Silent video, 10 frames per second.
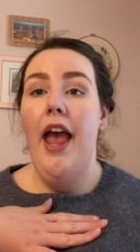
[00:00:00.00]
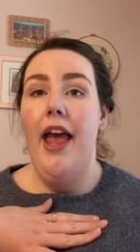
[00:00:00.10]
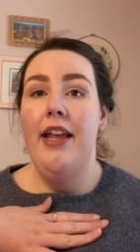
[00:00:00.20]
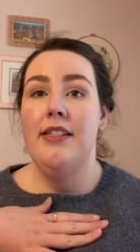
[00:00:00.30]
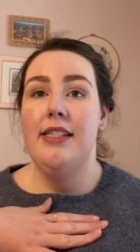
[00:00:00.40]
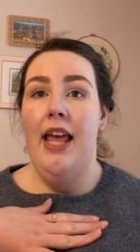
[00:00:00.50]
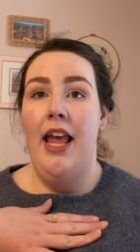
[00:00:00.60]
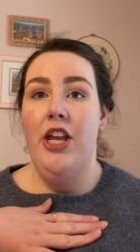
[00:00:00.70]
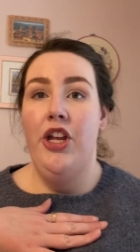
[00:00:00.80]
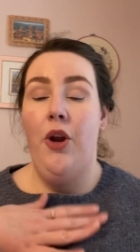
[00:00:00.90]
and say,
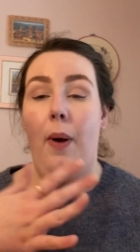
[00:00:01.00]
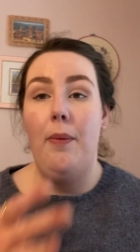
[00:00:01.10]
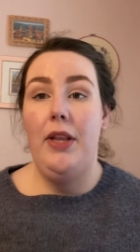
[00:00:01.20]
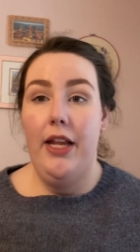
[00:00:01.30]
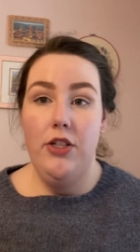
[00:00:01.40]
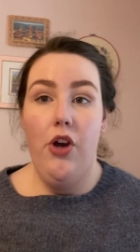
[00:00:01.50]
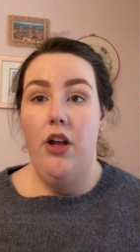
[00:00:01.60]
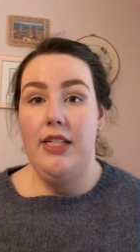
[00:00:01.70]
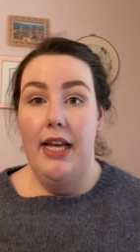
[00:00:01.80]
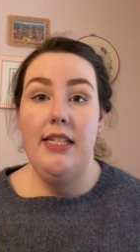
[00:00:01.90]
you know, I would like to
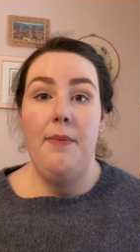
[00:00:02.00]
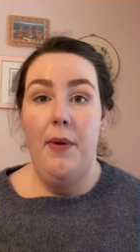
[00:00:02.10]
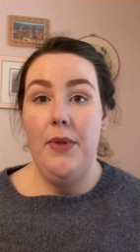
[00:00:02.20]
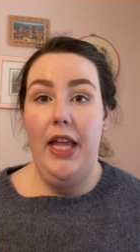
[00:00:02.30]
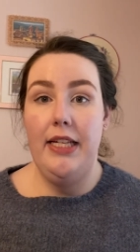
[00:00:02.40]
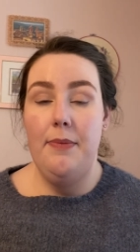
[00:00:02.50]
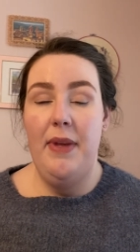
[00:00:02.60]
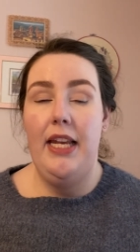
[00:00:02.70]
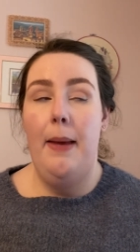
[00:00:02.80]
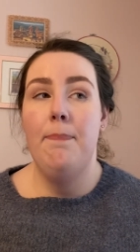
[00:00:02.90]
contact him. I would like to
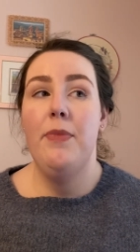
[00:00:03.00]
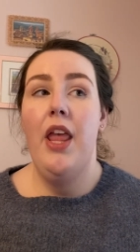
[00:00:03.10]
meet him.